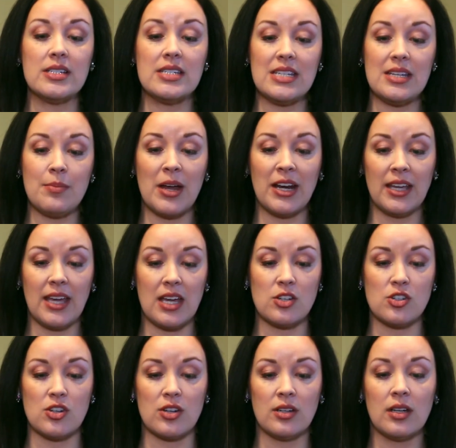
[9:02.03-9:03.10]
D
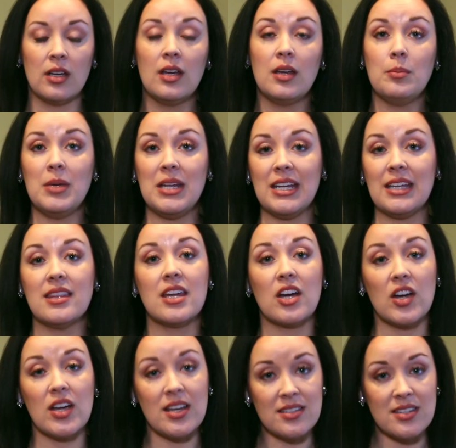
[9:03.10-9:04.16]
medication, meaning there
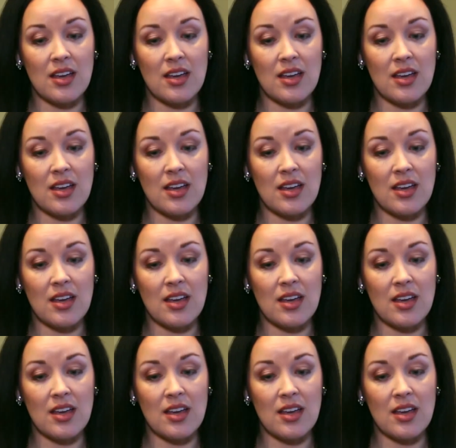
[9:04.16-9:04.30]
is